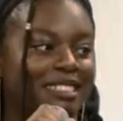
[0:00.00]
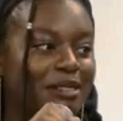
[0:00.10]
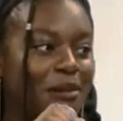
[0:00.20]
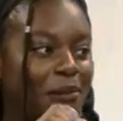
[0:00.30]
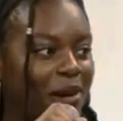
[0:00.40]

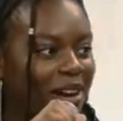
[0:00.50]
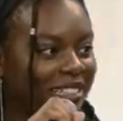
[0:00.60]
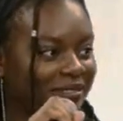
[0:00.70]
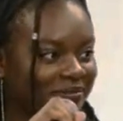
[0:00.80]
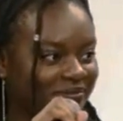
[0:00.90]
Group
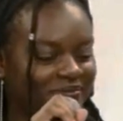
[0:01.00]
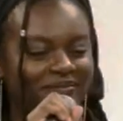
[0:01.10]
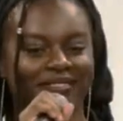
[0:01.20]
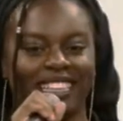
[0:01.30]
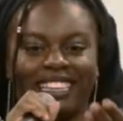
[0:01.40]
one,
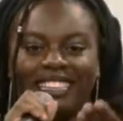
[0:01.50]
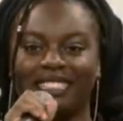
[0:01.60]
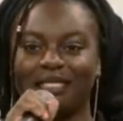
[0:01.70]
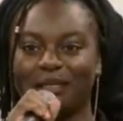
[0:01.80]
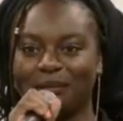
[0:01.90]

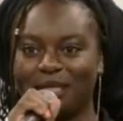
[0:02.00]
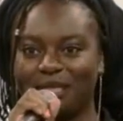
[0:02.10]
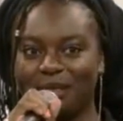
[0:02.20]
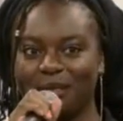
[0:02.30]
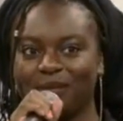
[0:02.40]
group
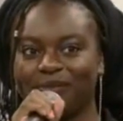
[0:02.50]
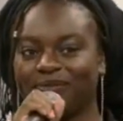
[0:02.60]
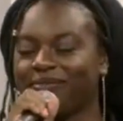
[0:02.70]
two.